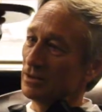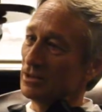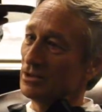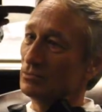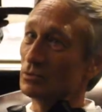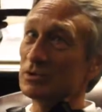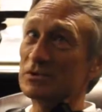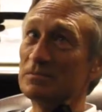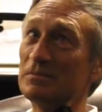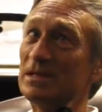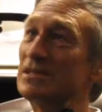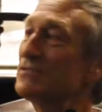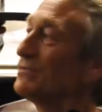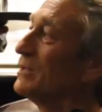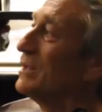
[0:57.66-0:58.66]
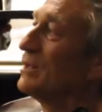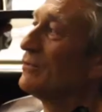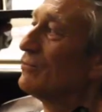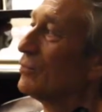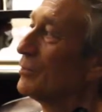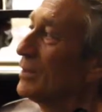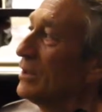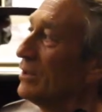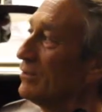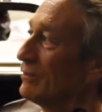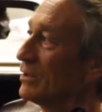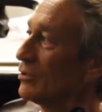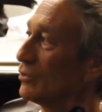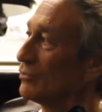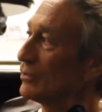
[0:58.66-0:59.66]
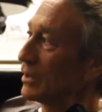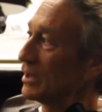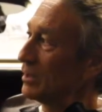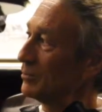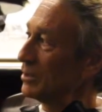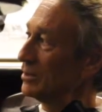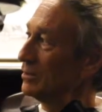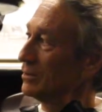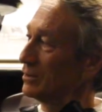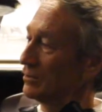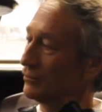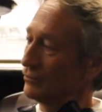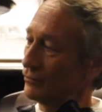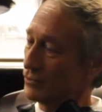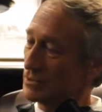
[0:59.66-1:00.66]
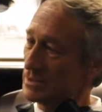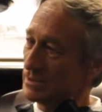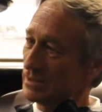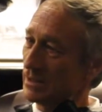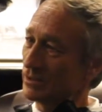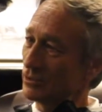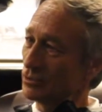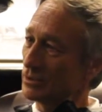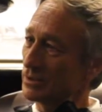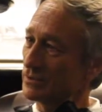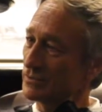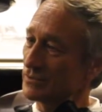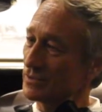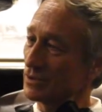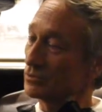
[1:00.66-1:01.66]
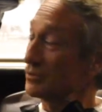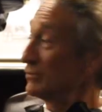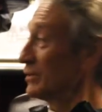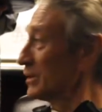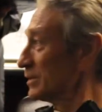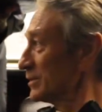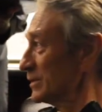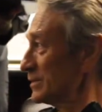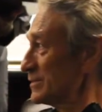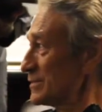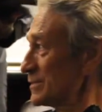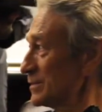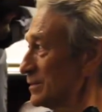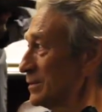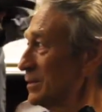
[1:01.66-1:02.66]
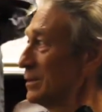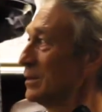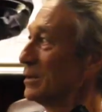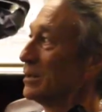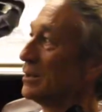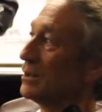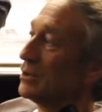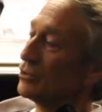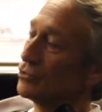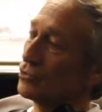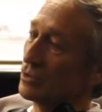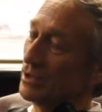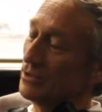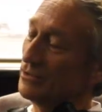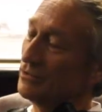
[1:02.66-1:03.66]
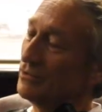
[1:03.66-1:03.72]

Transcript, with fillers: it was a mixed feeling for me when the offer came in. Firstly, I know that how difficult it is to get a